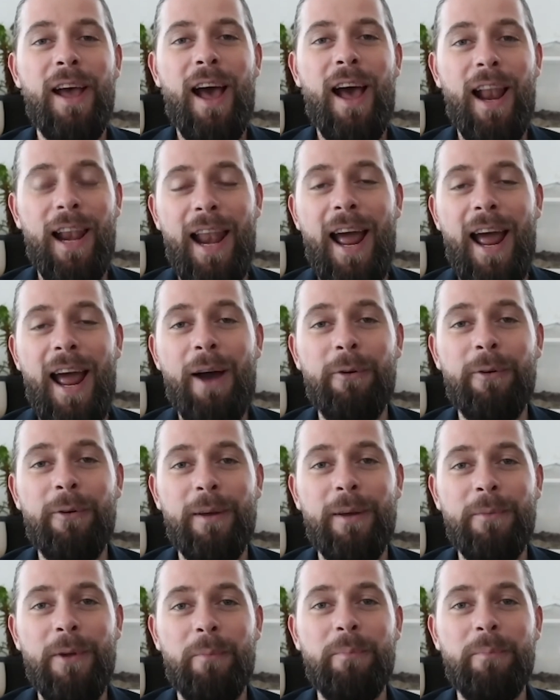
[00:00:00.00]
allowed,
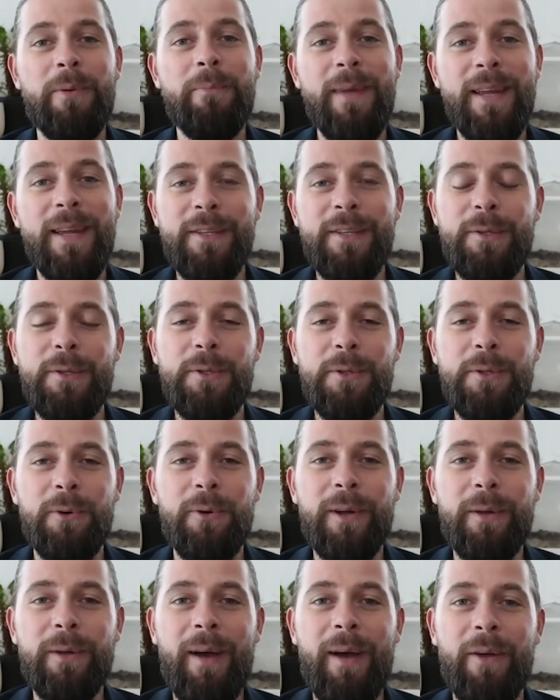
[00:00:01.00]
I'm not permitted to
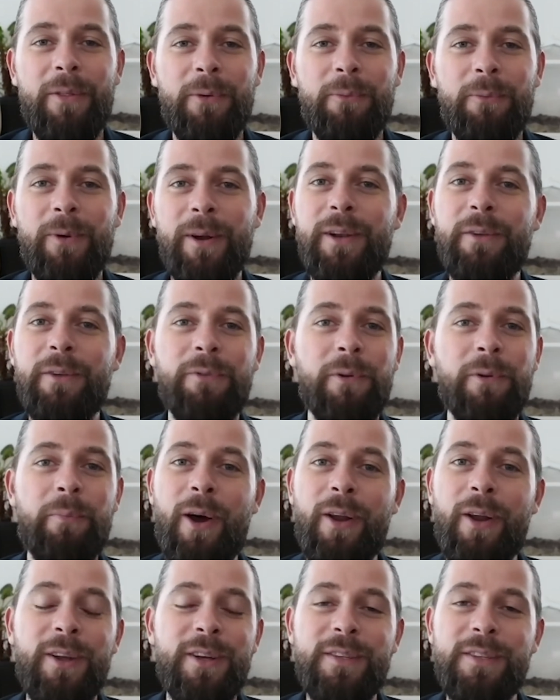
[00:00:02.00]
talk about the wonderful
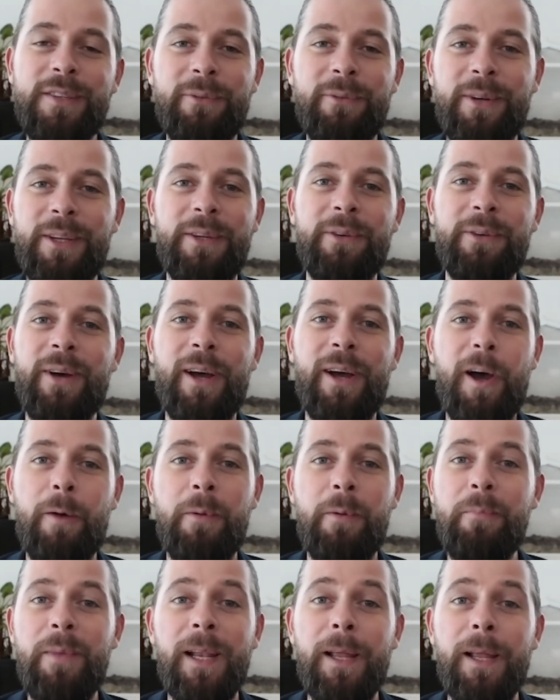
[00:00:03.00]
products that we do at
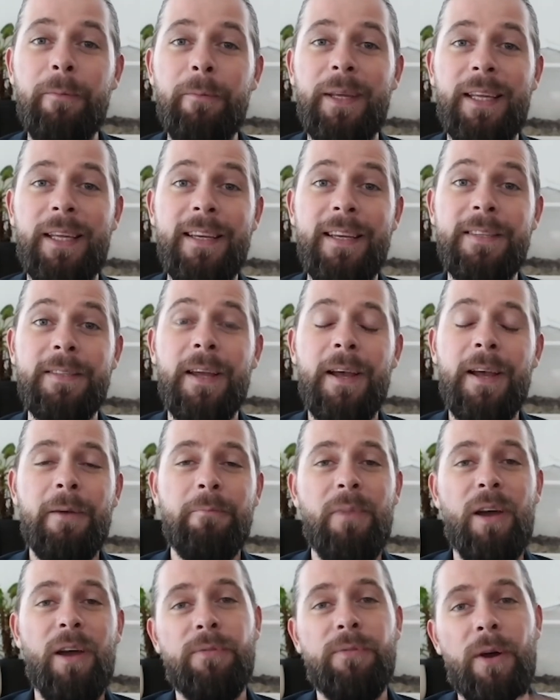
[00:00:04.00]
Herman Miller, because
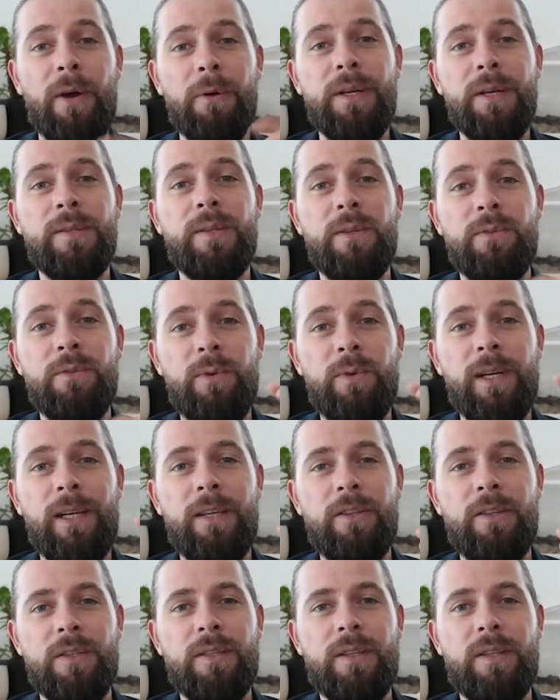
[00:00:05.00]
my focus is
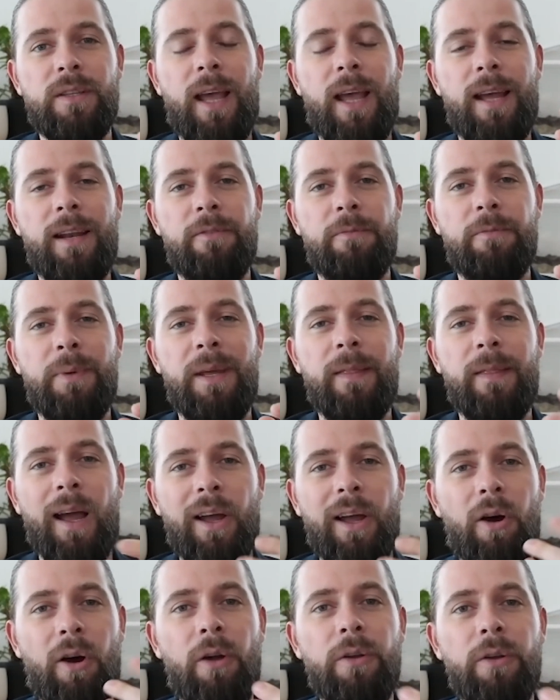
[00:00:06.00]
really just kind of being
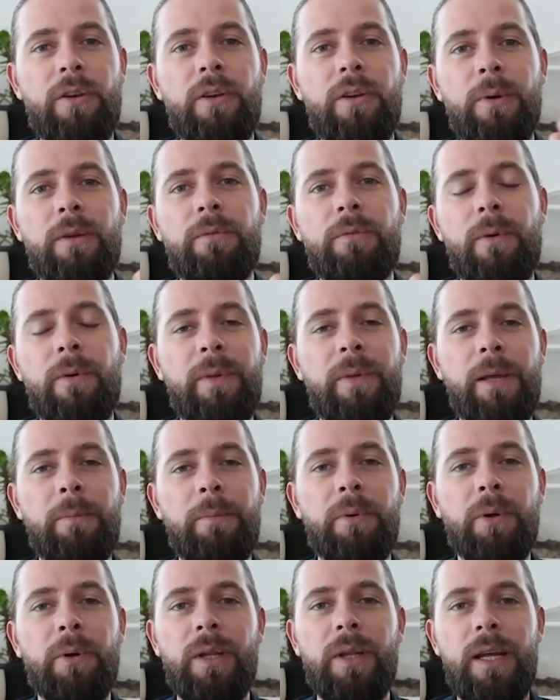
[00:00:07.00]
that conduit for
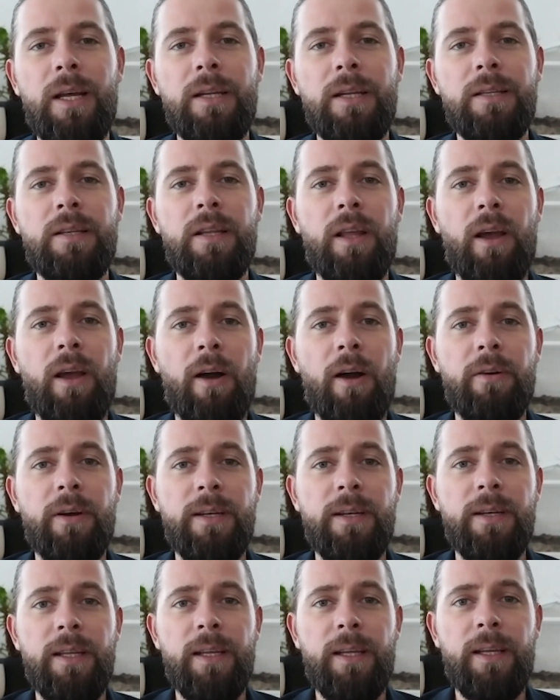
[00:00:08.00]
people to the
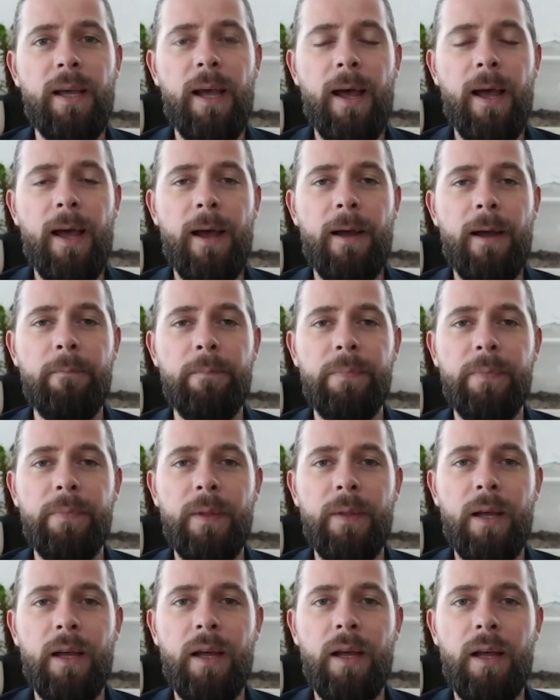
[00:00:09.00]
R&D
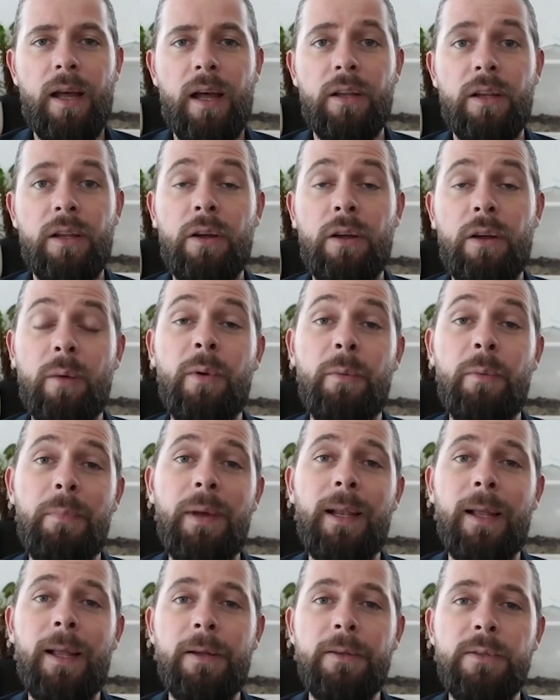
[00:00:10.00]
at Herman
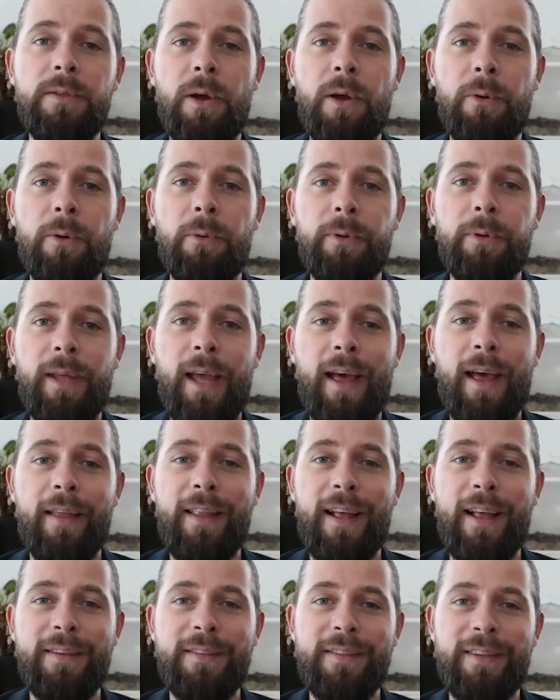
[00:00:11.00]
Miller. So yeah,
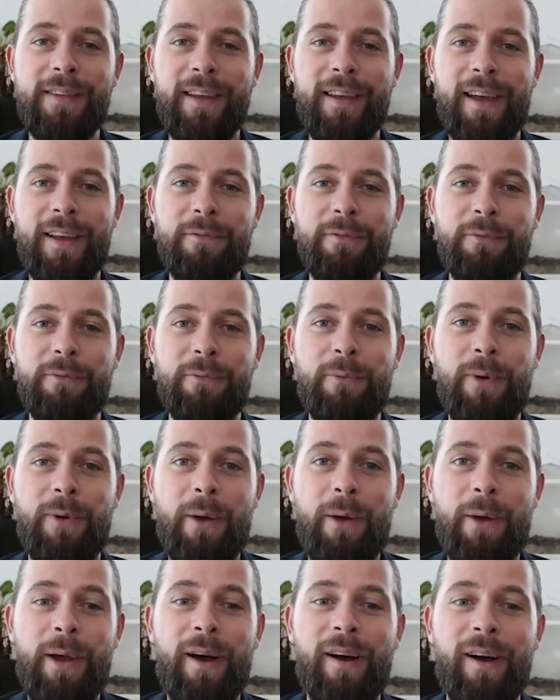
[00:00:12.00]
that's kind of
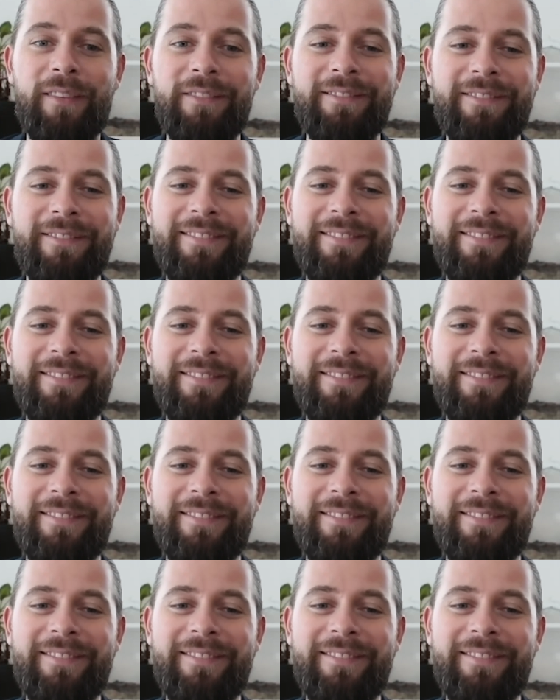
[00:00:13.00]
where we are.